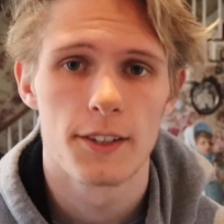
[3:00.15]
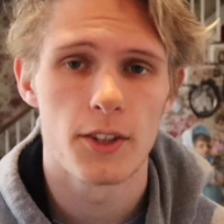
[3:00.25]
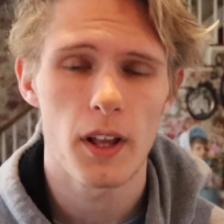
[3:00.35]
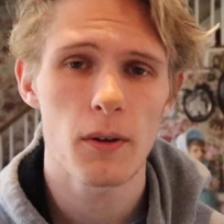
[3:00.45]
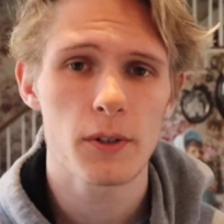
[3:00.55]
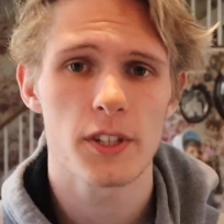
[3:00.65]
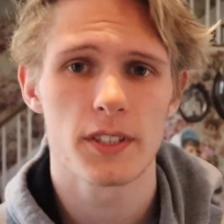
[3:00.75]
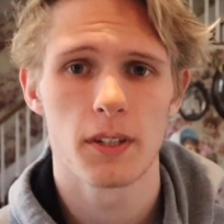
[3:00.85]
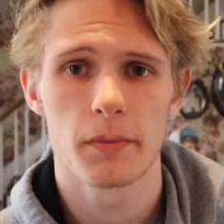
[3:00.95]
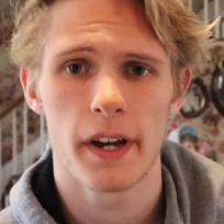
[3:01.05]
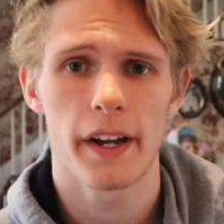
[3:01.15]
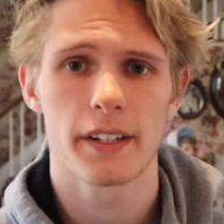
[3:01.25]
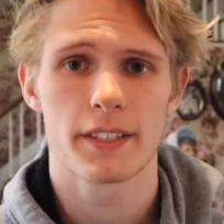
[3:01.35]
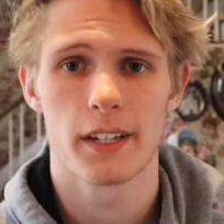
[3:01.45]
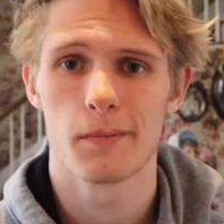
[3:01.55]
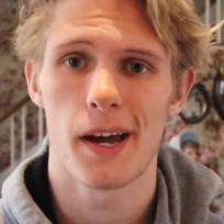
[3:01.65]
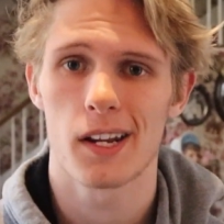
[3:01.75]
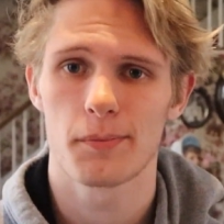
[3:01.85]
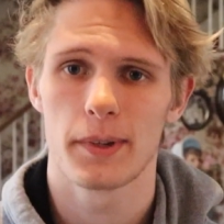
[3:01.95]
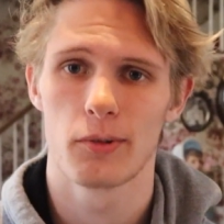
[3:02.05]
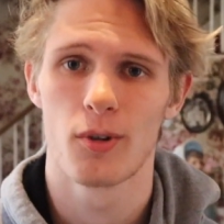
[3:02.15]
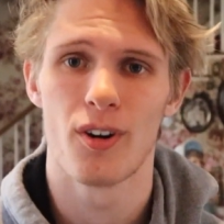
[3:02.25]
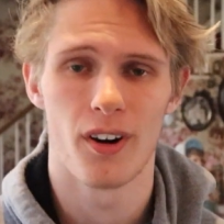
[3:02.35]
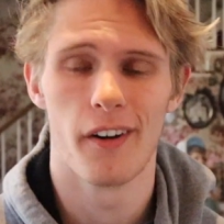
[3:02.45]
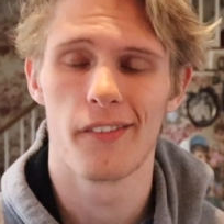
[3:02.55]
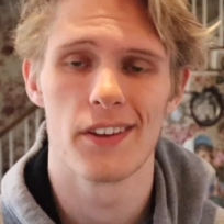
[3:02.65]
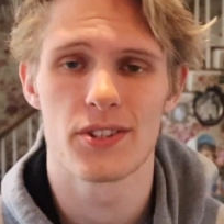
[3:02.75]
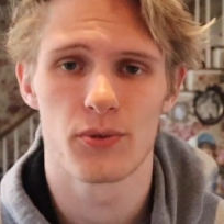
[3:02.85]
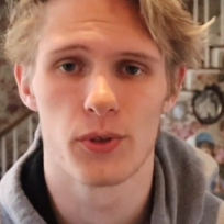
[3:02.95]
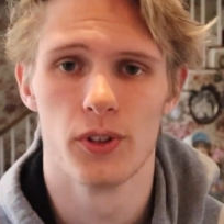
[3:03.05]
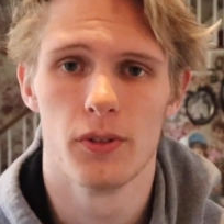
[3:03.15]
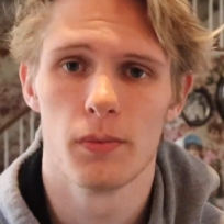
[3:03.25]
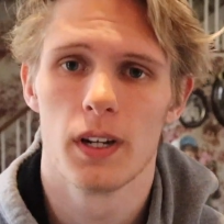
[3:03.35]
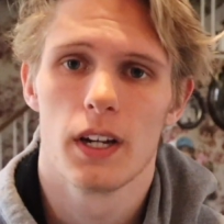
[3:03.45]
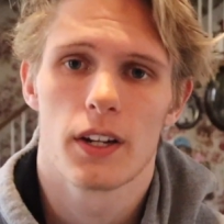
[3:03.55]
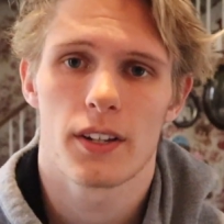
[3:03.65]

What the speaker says: So that was just some kind of cinematic B-roll of this room,